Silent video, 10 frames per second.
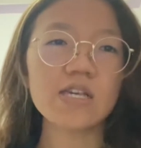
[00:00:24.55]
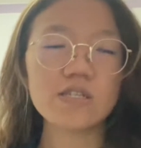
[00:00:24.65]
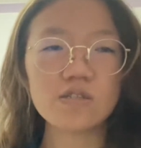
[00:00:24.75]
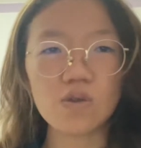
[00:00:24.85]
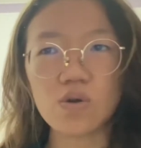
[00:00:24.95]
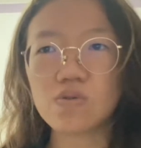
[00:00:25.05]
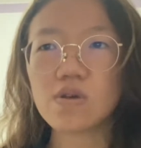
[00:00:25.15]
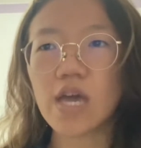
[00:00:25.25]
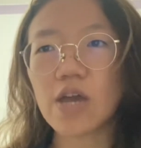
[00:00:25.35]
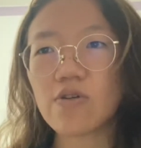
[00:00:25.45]
So,
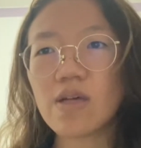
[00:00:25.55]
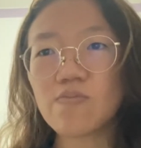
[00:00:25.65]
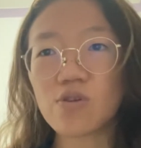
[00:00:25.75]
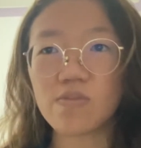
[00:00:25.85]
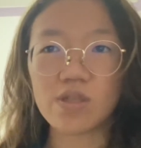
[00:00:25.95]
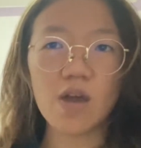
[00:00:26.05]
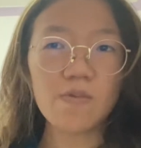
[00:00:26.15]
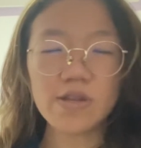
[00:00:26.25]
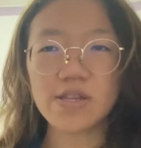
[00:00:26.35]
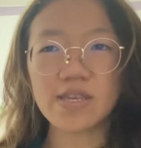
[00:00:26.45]
equal employment
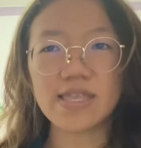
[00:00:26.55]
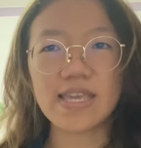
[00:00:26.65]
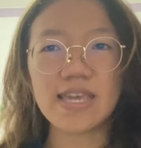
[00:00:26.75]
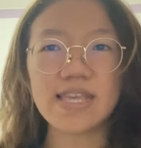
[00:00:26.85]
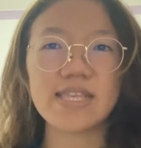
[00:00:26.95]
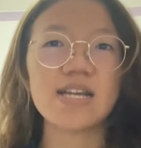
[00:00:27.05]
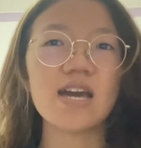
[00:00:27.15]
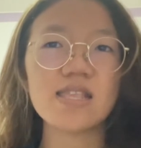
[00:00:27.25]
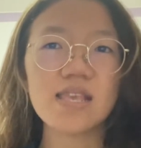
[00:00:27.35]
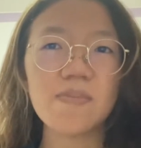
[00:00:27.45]
opportunity is the
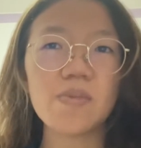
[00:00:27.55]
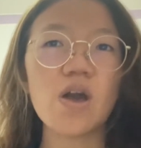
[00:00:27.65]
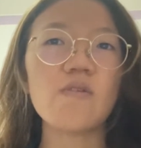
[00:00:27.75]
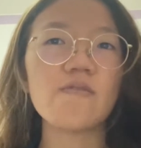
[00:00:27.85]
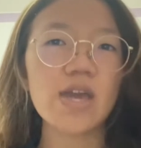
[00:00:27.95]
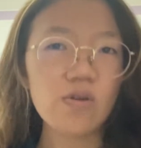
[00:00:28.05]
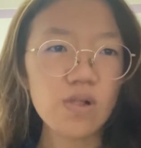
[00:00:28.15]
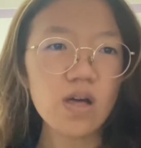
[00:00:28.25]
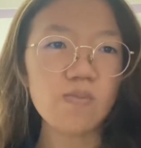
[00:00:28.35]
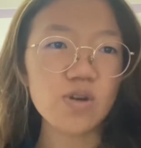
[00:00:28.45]
concept of
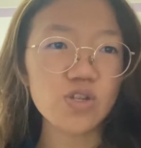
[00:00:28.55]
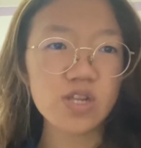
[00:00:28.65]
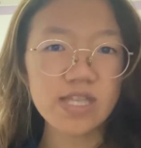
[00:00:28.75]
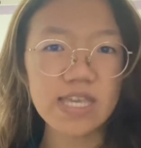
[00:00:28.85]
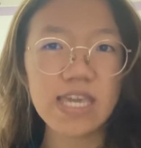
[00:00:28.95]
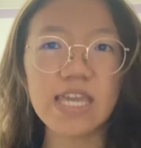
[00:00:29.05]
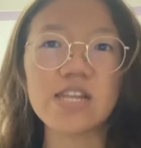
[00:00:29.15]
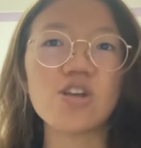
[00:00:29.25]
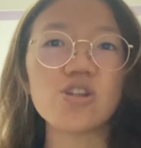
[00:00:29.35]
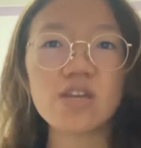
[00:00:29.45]
equal opportunity in
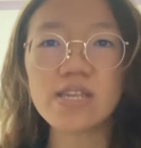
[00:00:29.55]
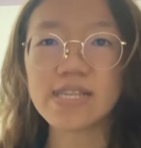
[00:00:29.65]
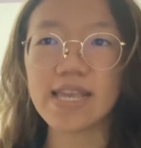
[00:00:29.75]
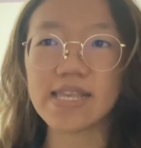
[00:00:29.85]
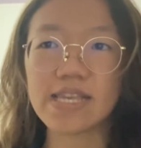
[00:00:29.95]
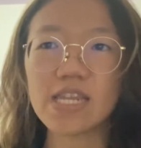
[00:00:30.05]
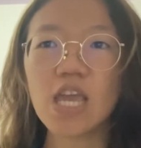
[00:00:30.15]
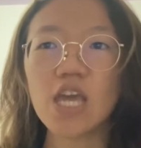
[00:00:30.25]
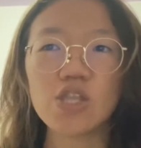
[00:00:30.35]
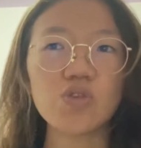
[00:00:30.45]
an organization
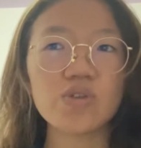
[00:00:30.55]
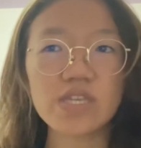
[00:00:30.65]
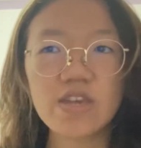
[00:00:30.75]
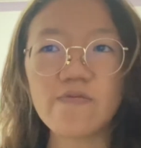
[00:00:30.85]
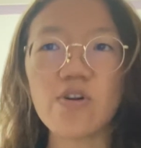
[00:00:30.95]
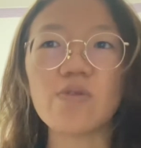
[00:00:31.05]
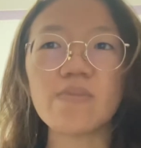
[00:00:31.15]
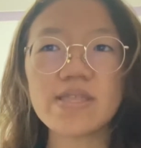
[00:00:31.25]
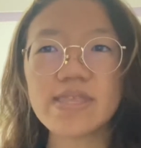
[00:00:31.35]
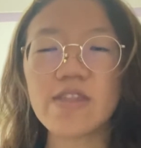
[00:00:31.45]
to achieve or
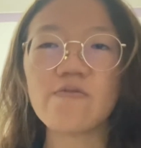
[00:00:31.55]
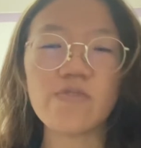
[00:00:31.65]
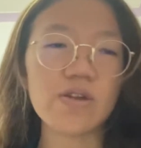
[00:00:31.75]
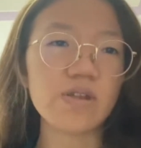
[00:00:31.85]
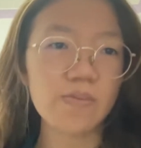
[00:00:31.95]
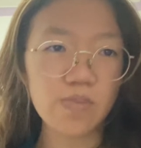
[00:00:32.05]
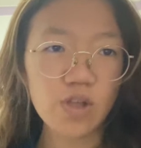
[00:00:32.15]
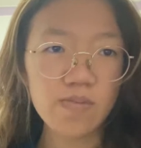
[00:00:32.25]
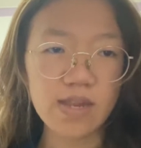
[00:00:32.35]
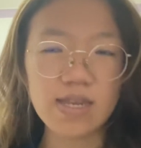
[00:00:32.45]
maintain fair
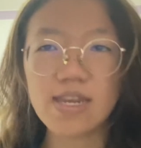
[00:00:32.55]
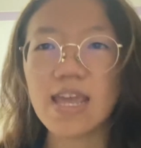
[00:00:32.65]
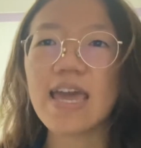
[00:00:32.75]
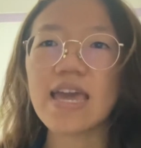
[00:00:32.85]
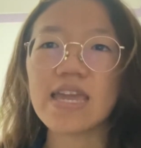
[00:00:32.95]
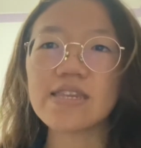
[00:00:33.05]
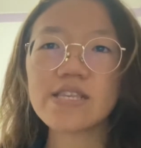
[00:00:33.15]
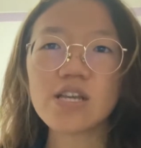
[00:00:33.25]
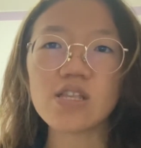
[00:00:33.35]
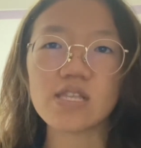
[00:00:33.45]
employment. In
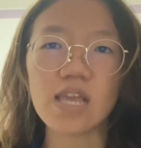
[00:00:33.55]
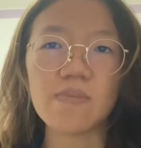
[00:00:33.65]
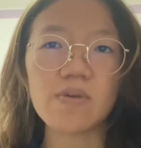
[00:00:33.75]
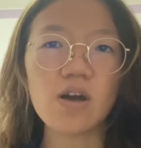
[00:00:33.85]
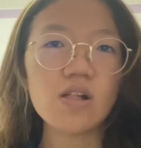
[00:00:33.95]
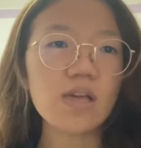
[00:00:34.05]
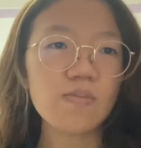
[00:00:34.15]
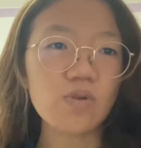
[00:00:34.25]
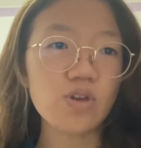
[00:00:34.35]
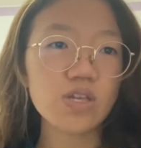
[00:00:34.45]
this concept, all
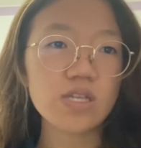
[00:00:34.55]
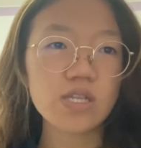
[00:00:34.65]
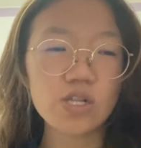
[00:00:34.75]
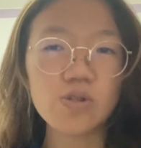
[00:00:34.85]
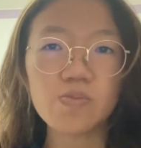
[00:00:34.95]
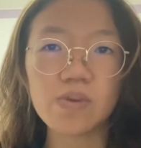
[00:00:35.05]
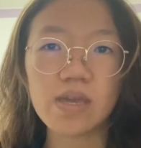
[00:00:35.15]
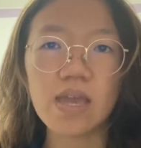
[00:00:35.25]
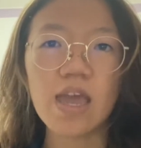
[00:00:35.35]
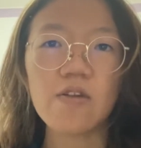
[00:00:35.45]
employees should
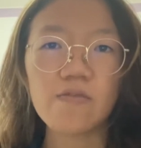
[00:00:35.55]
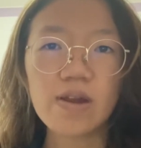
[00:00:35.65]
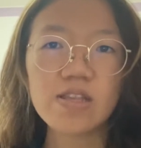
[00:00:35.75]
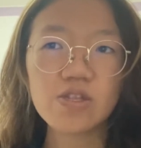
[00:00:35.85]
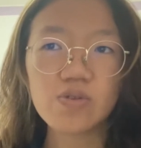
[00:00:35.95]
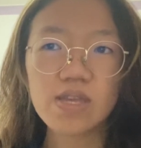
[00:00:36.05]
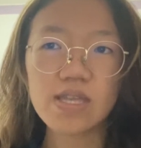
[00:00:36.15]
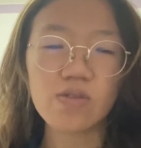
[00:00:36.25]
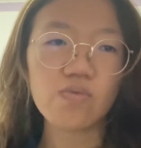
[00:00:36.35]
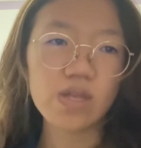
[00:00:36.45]
be fairly
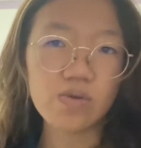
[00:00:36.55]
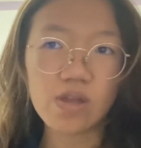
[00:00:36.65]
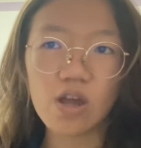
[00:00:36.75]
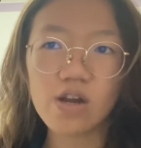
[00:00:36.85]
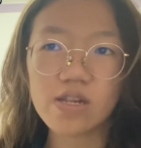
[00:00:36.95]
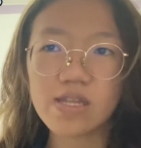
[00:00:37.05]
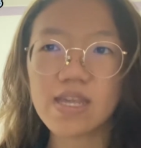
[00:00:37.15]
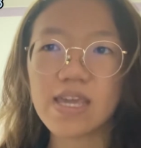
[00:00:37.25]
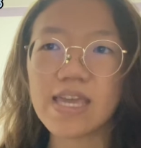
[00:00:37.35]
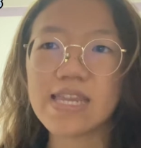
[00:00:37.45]
treated when regarded
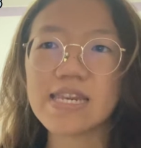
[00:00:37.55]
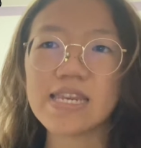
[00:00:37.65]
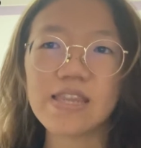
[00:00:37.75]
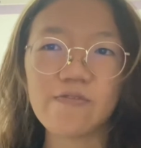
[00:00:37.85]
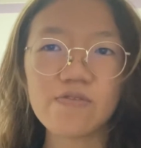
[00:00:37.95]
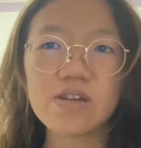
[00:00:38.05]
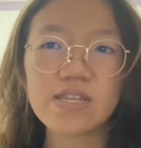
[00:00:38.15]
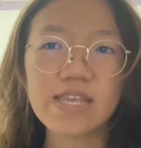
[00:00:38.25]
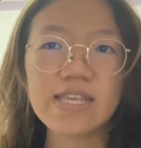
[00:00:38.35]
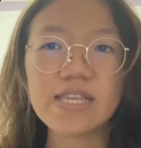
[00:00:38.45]
in different
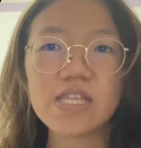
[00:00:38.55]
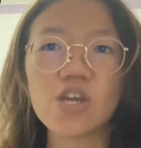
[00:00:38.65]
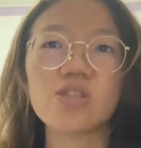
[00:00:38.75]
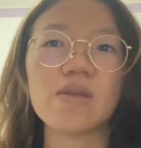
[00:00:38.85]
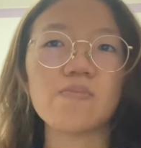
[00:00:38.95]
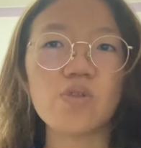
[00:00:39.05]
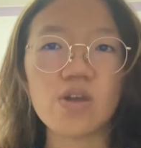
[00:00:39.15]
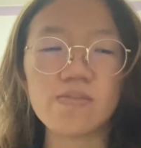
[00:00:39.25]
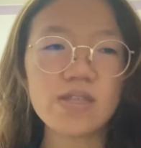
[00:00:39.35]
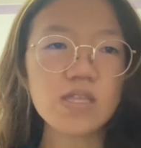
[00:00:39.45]
decisions on
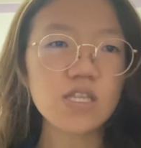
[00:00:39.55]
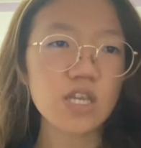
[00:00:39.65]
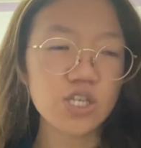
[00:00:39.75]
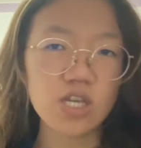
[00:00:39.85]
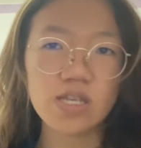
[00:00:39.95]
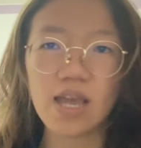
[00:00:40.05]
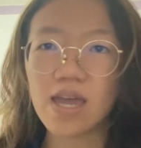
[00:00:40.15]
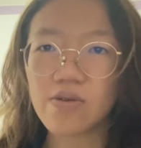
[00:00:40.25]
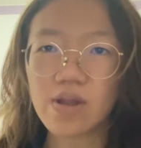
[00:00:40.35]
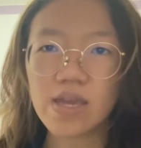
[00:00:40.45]
employment, such as
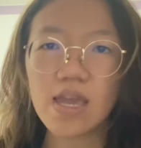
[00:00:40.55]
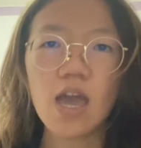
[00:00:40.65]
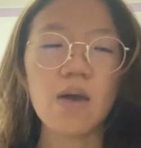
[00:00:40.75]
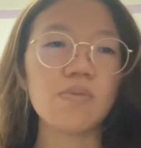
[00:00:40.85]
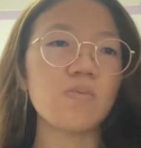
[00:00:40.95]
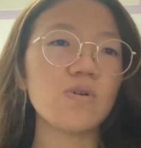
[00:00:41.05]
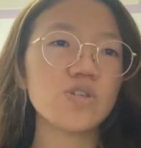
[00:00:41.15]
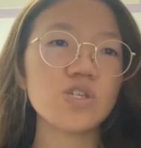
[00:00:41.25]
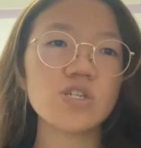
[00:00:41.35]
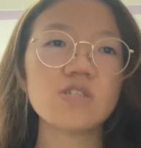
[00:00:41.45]
hiring,
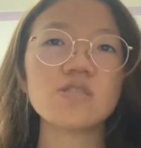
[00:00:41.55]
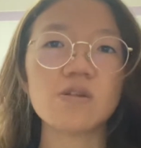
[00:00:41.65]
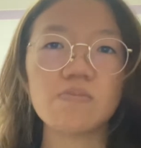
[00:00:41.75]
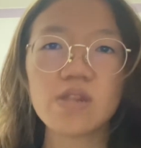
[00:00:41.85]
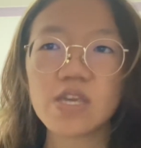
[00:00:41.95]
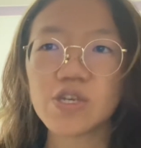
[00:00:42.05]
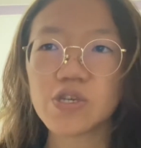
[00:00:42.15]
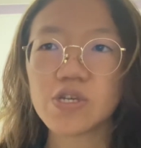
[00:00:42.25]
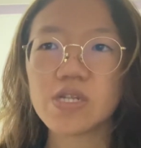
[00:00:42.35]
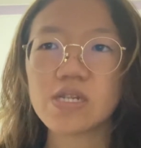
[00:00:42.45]
promotion,
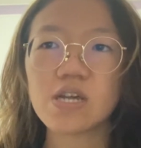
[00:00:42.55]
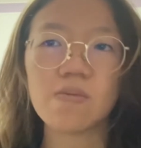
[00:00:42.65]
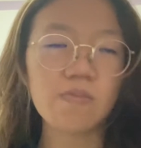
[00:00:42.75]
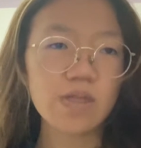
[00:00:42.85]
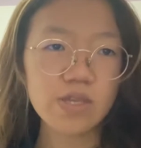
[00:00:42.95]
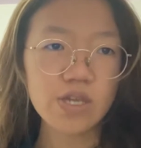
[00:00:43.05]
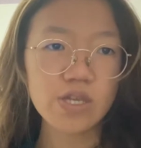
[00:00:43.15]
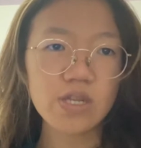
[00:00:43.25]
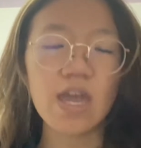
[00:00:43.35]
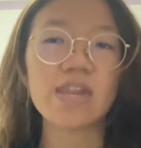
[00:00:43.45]
termination,
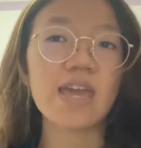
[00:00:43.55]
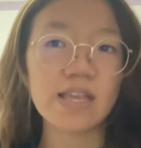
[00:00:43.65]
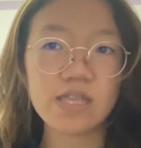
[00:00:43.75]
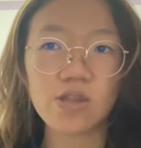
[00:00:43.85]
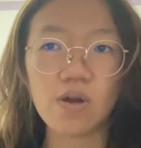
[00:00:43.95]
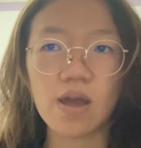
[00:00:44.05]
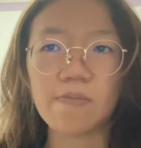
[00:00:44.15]
compensation, and etc.